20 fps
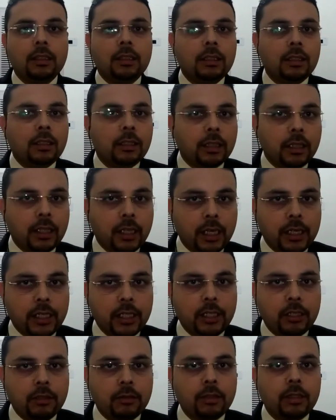
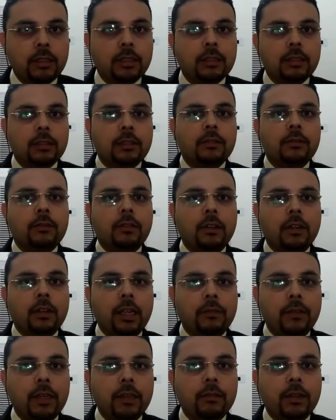Gratitude for
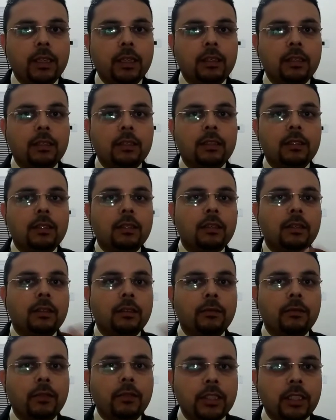everyone.
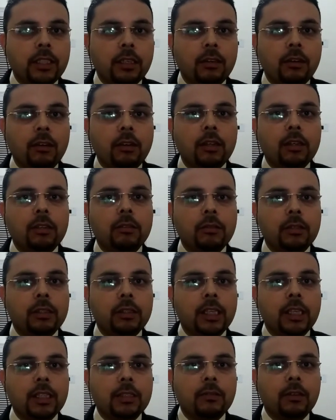Wishing all good things
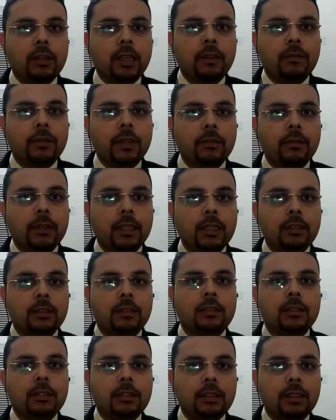for everyone.
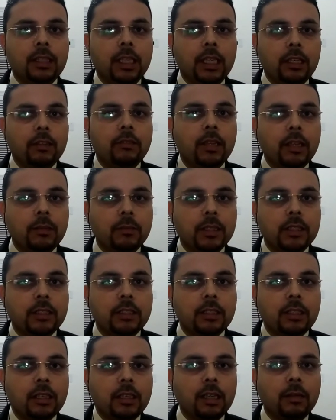Thank you very much.
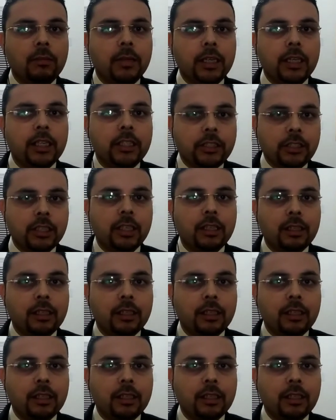Comment and share.